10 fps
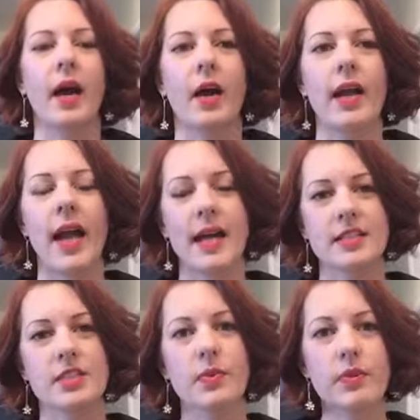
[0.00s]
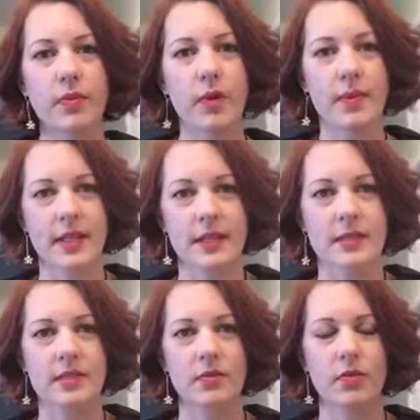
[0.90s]
It has 3
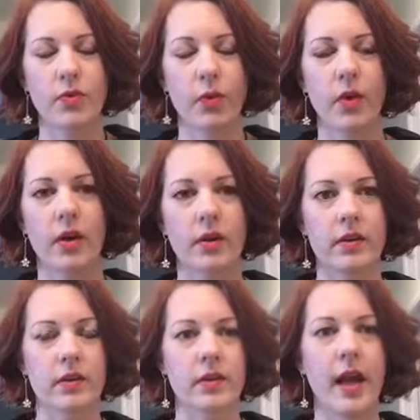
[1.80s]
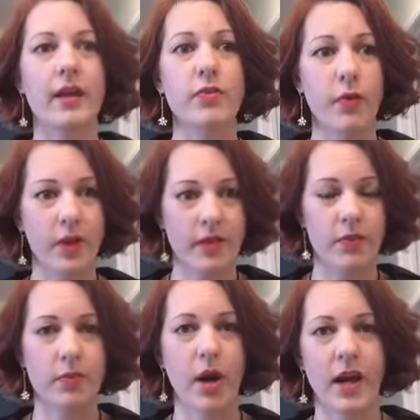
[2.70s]
formulas and 4
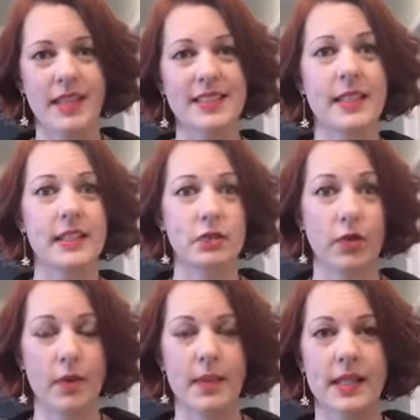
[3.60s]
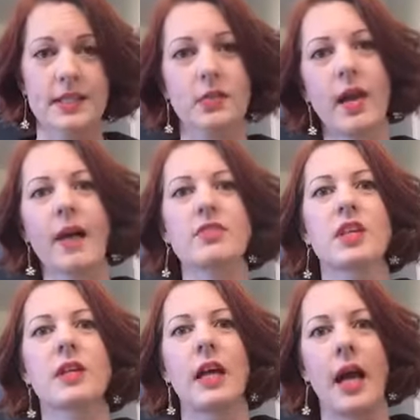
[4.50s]
different products in each formula, so we have
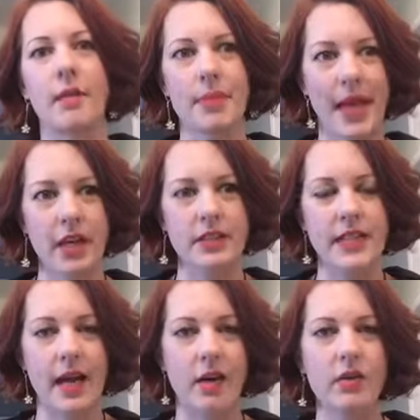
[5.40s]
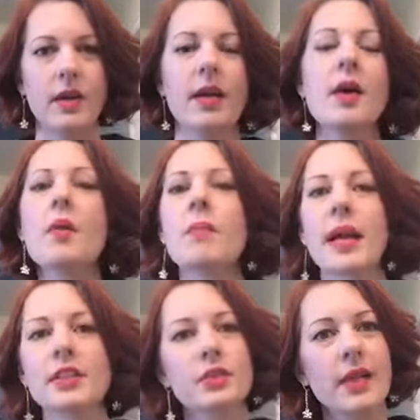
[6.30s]
to kind of pare down. But
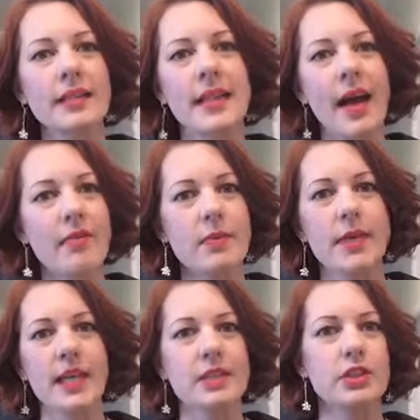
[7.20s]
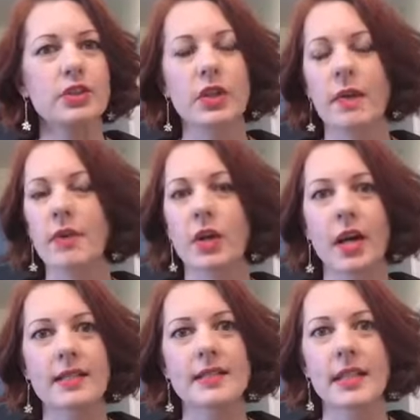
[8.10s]
I do like to have it because you'll come
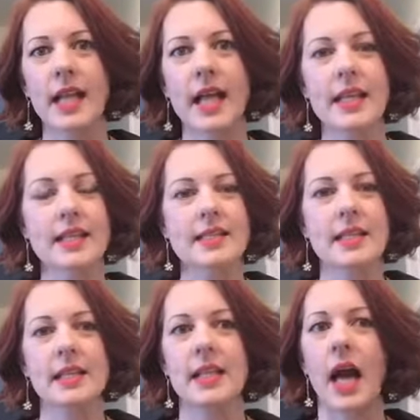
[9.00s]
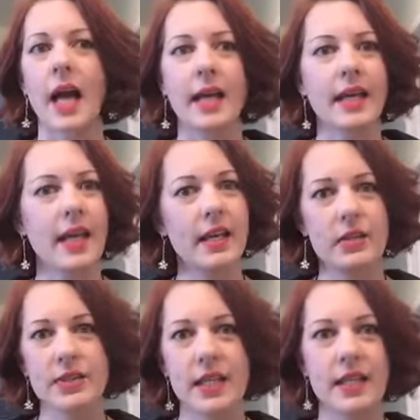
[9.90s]
across a client that says, I can't
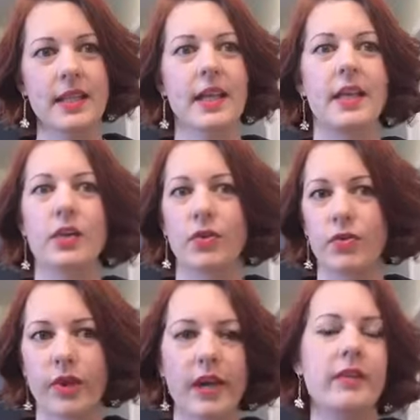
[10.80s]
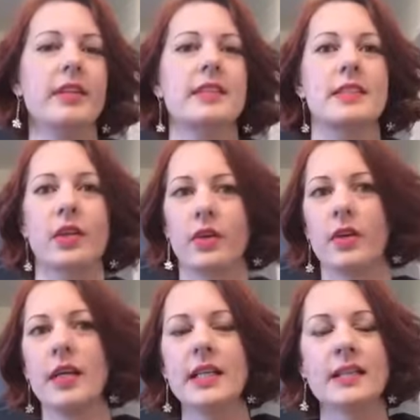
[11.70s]
use anything, no fragrance, no
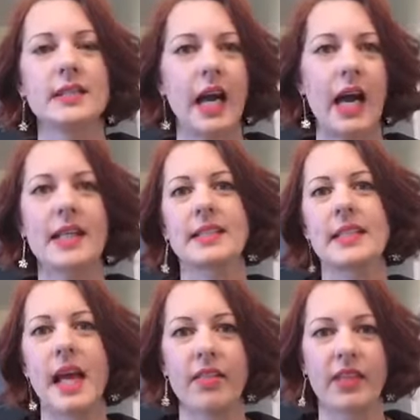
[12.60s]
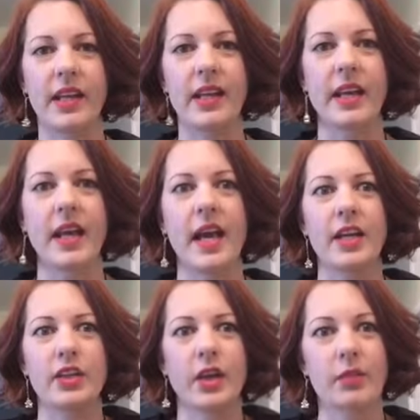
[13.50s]
dyes, nothing,
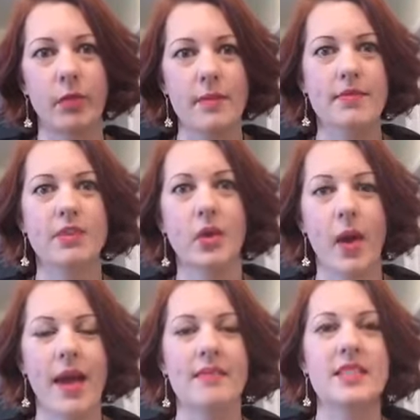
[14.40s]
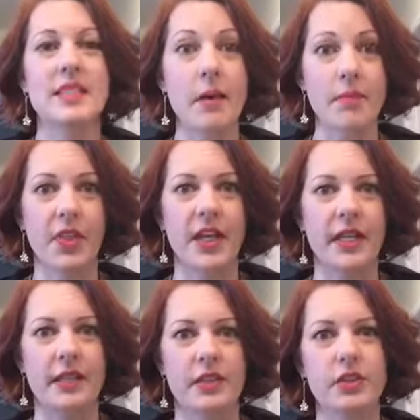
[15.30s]
and you're at an appointment. If you don't have
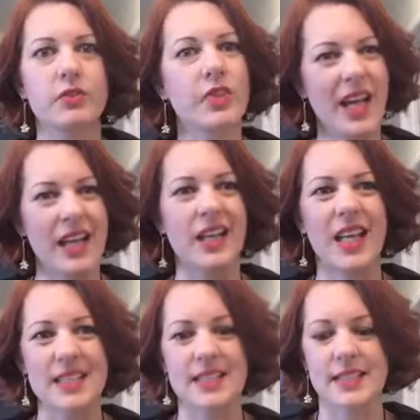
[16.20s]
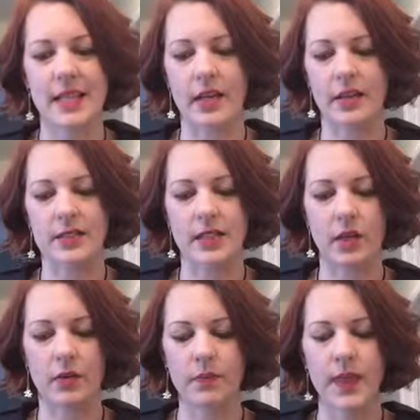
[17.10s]
something, you've kind of lost the sale.
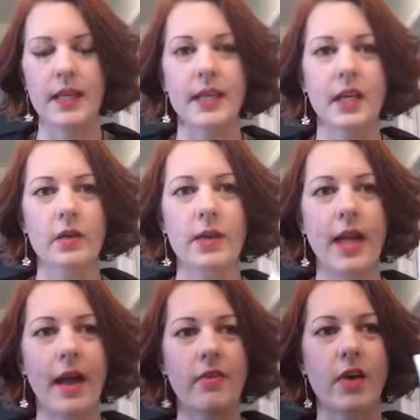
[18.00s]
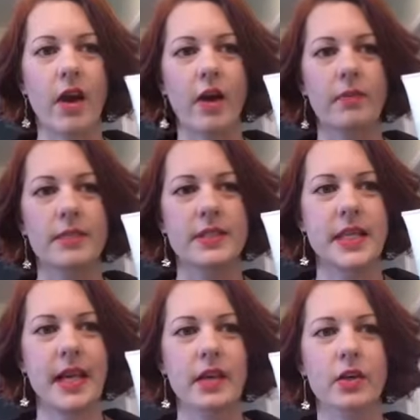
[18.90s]
So here we have our
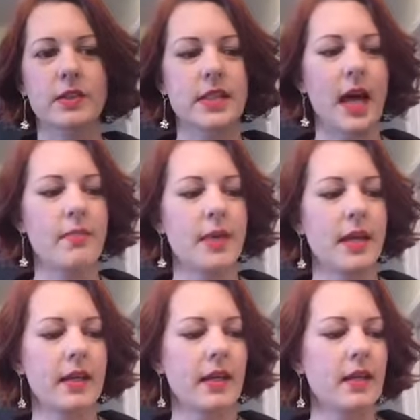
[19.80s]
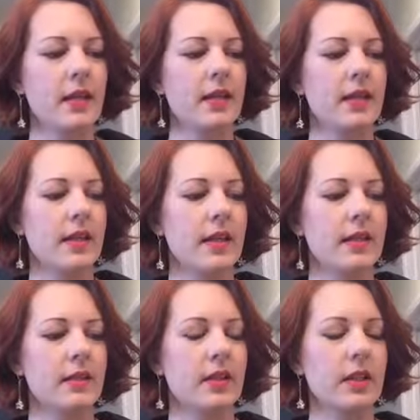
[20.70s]
botanicals. I pick
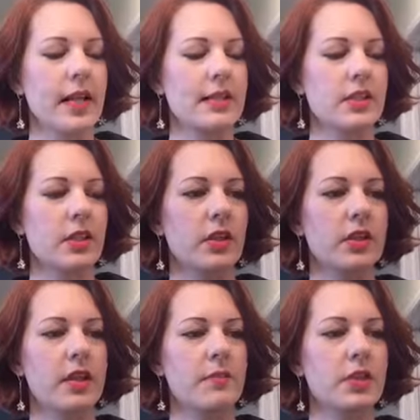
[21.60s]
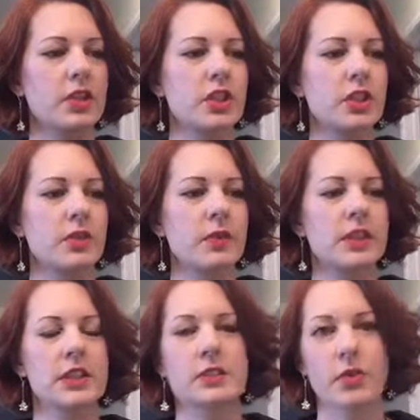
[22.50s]
the cleanser number 2,
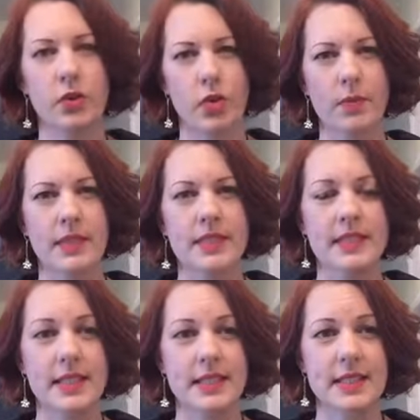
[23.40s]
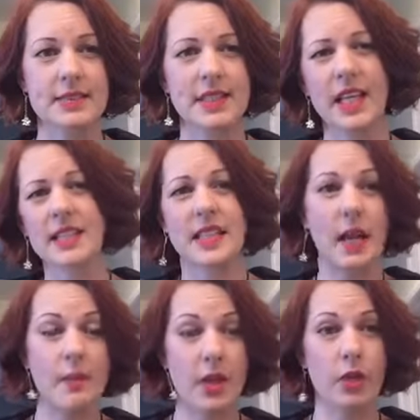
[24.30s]
which is for normal to sensitive skin. It's
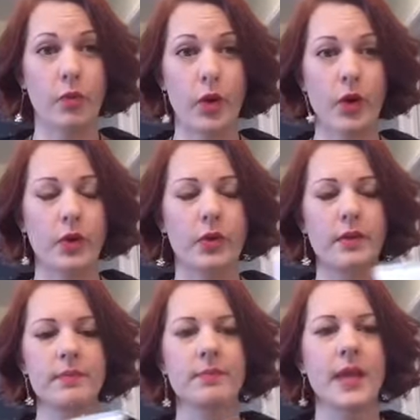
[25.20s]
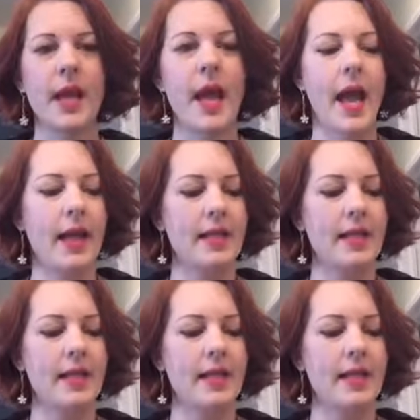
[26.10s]
kind of middle of the road. And